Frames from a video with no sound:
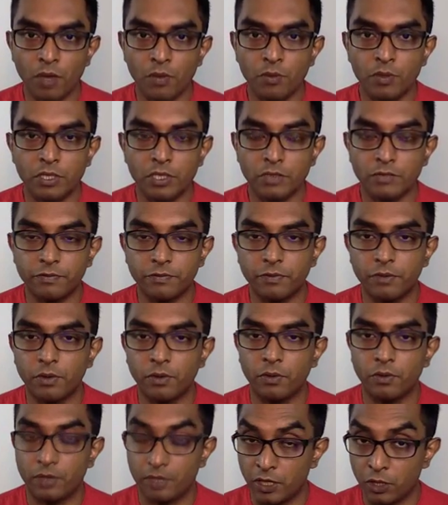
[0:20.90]
which is
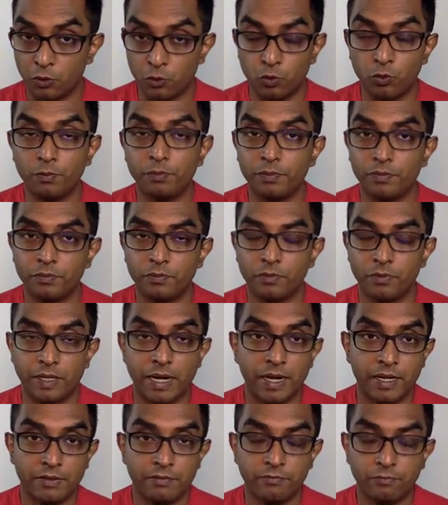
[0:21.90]
the room
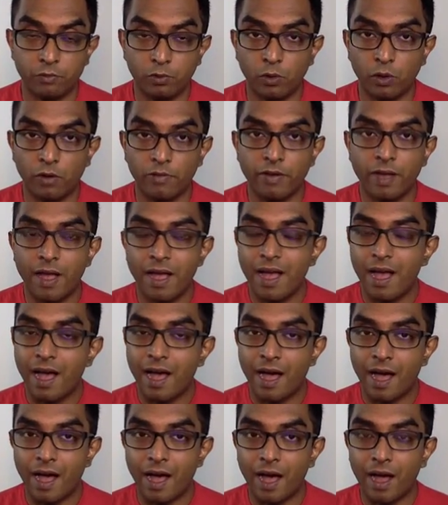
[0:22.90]
that is full of
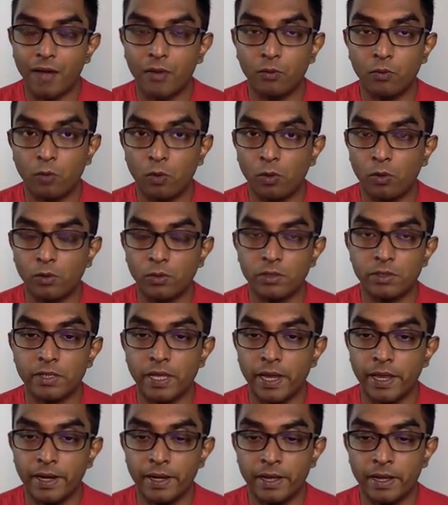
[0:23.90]
hard walls
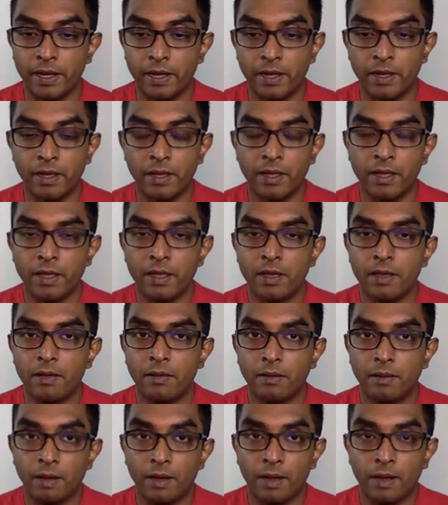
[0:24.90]
that
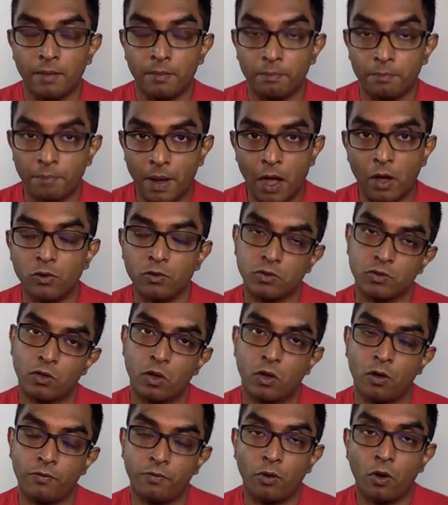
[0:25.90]
bounce
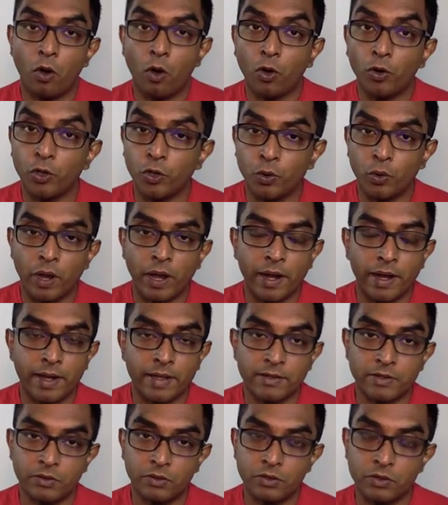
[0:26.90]
off audio, and
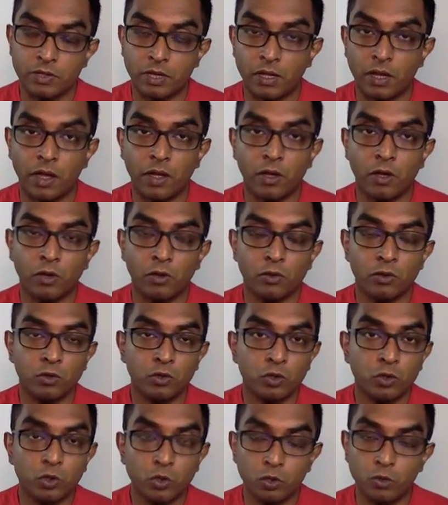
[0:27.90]
as a result I got
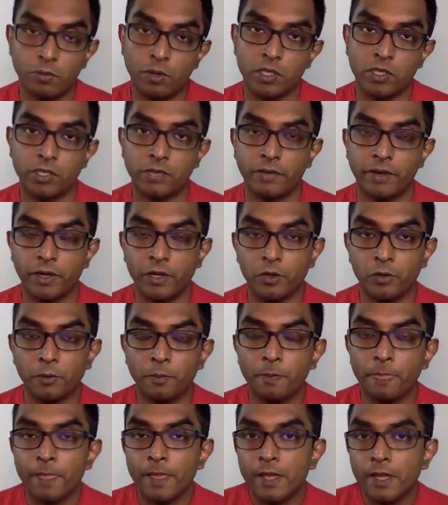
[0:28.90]
too much of
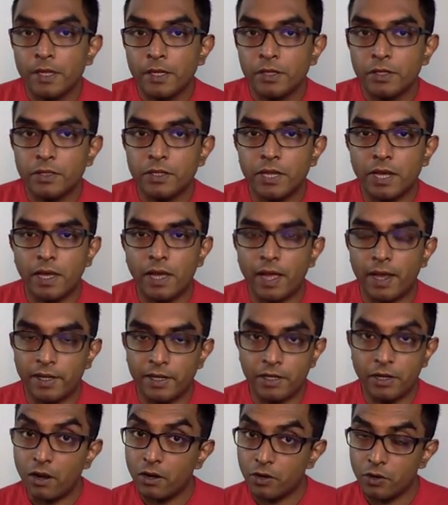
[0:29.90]
echo. You see, I
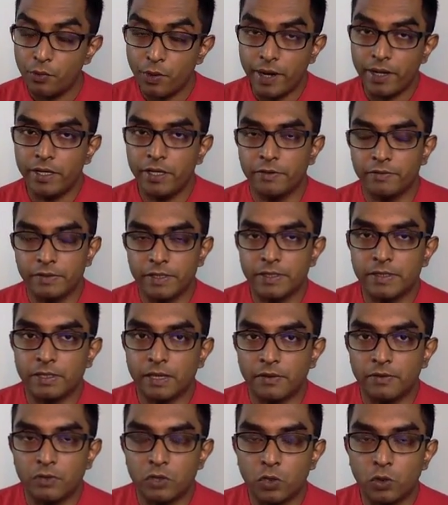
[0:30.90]
did not know any of this
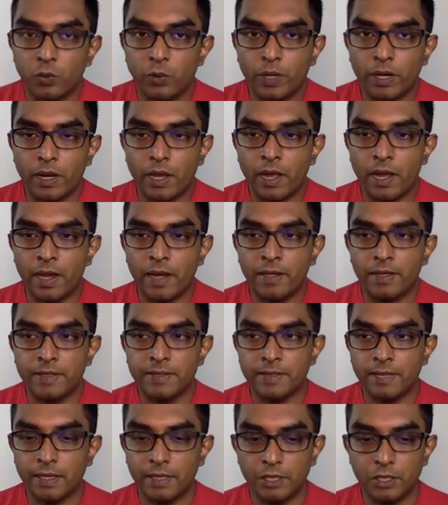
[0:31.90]
stuff, so when I
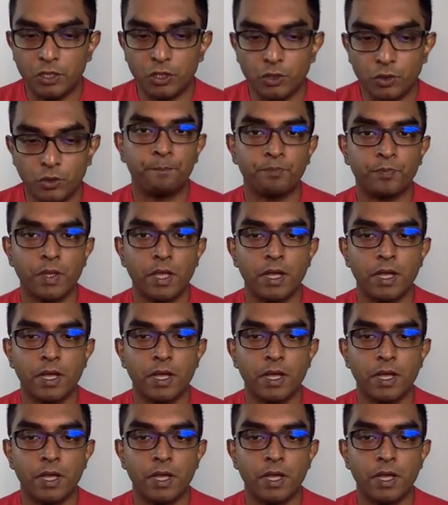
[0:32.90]
decided to